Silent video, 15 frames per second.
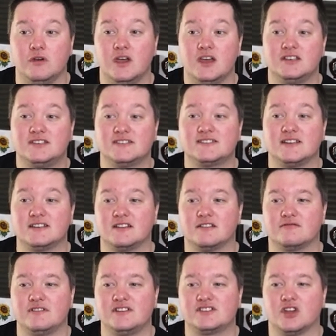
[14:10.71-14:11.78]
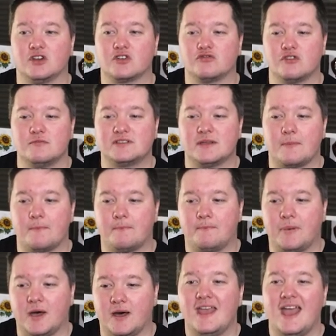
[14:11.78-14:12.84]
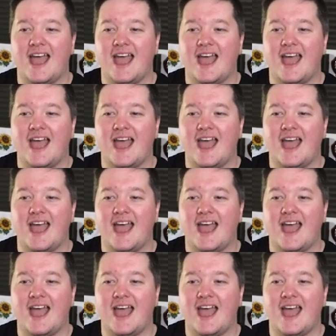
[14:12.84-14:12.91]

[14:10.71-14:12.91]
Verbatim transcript: just under the restock groups bar,